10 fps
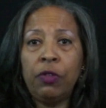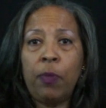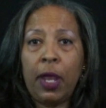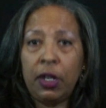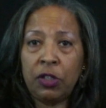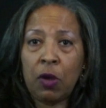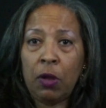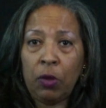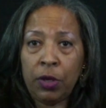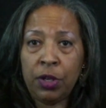through pain and
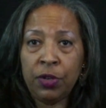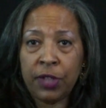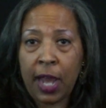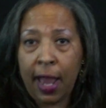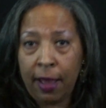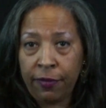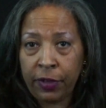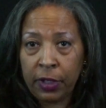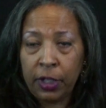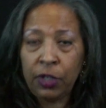sorrow. Lord knows I
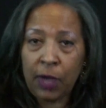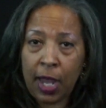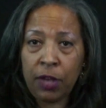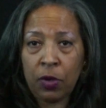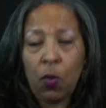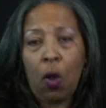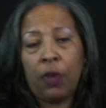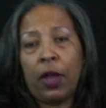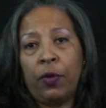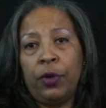have. You can
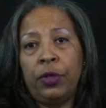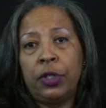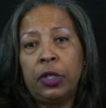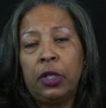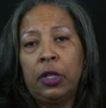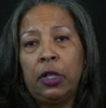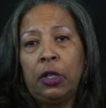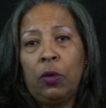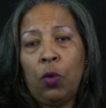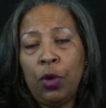walk that route,
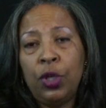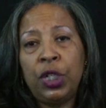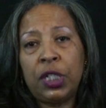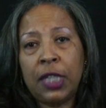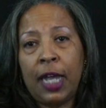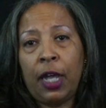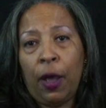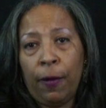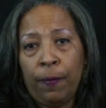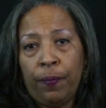or you can just let
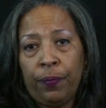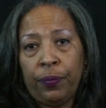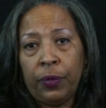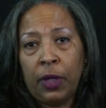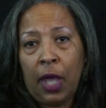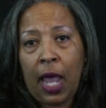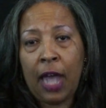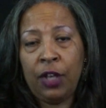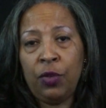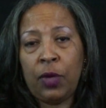go.
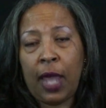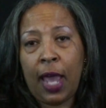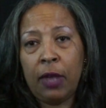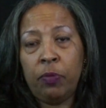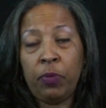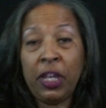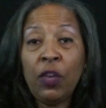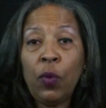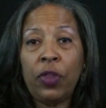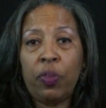And you can
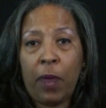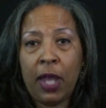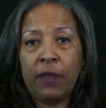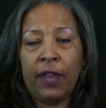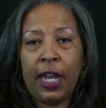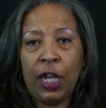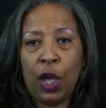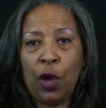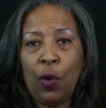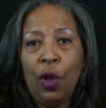be with the pain of letting
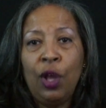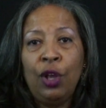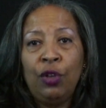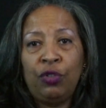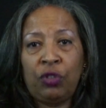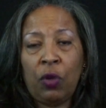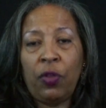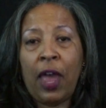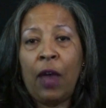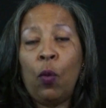go
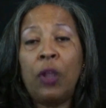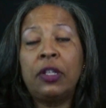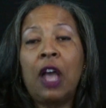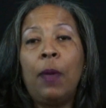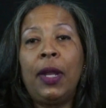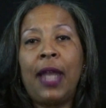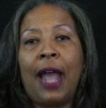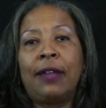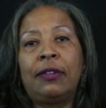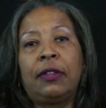so that what's coming
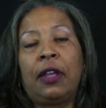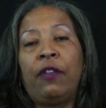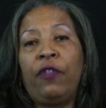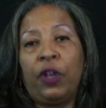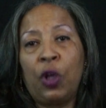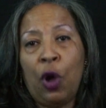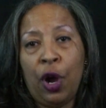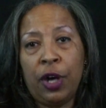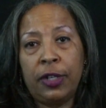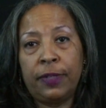next can fill your
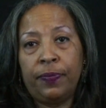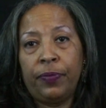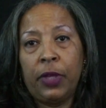heart.